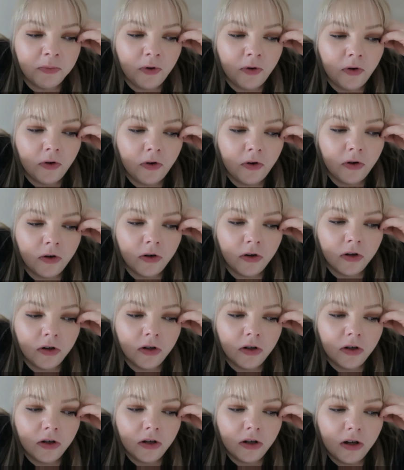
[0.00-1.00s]
but
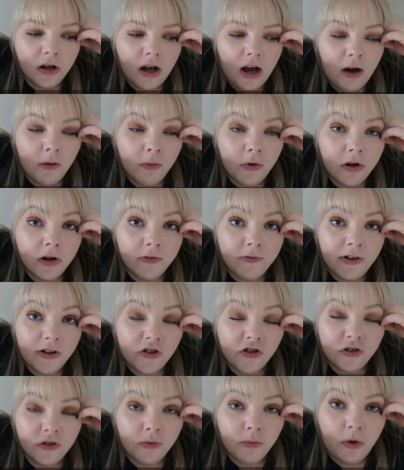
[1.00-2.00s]
I will
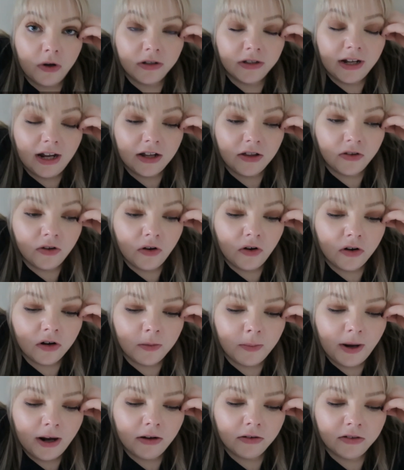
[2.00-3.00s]
eventually one day talk
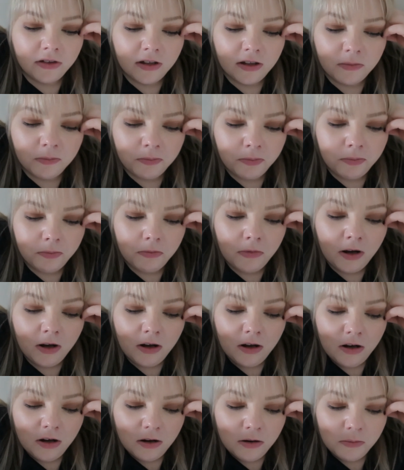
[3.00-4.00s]
about it.
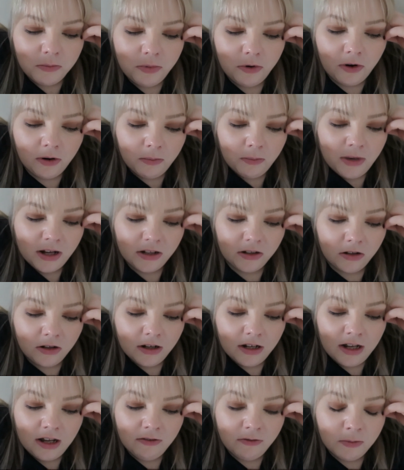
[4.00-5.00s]
But
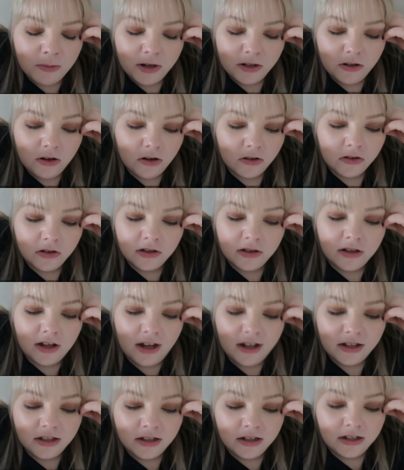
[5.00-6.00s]
even my doctor's
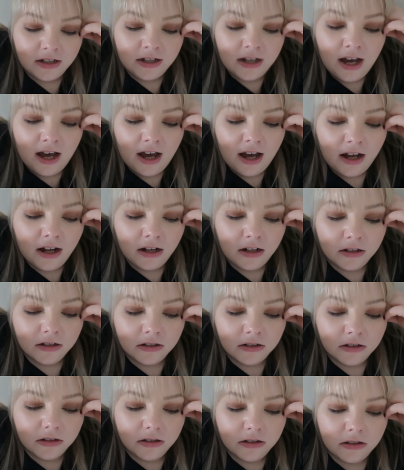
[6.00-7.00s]
like, you
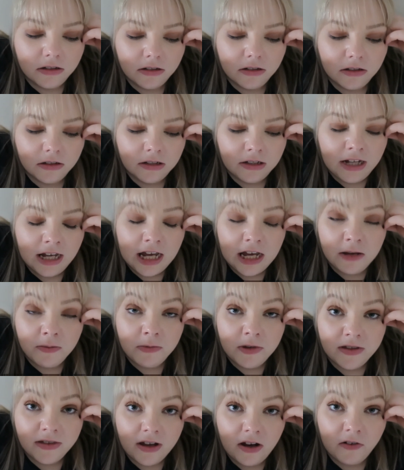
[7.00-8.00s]
can't keep
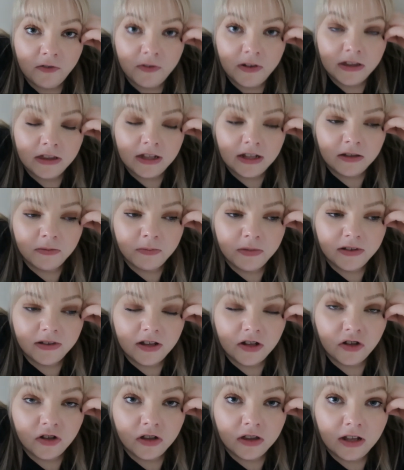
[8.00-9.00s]
yourself in this
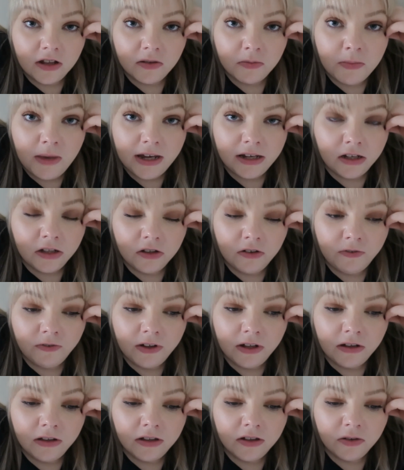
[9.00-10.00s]
position that's making you
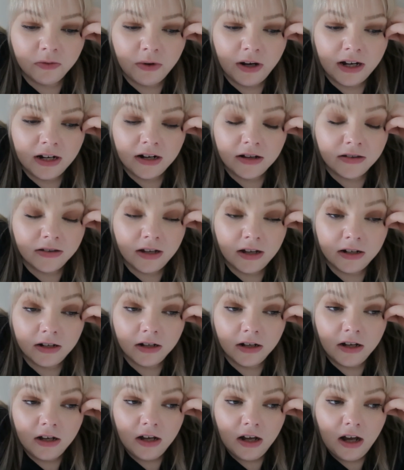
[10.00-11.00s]
feel this way. And I said,
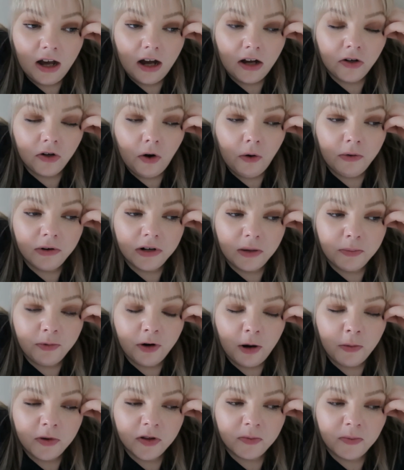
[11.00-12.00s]
I know, and I
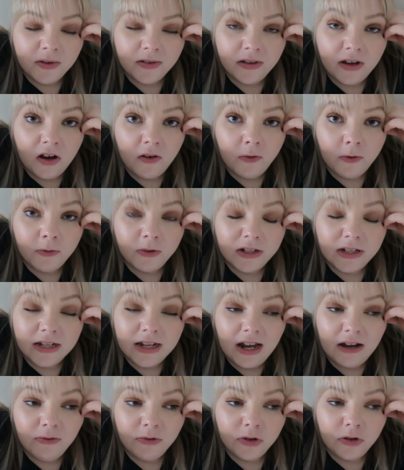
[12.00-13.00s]
promised myself I would
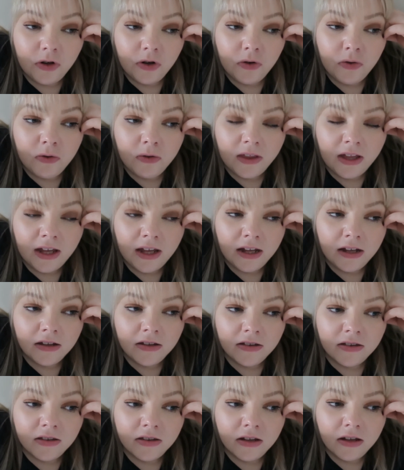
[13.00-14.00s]
never do
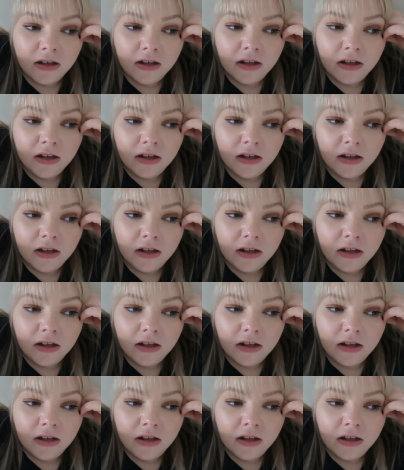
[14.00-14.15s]
this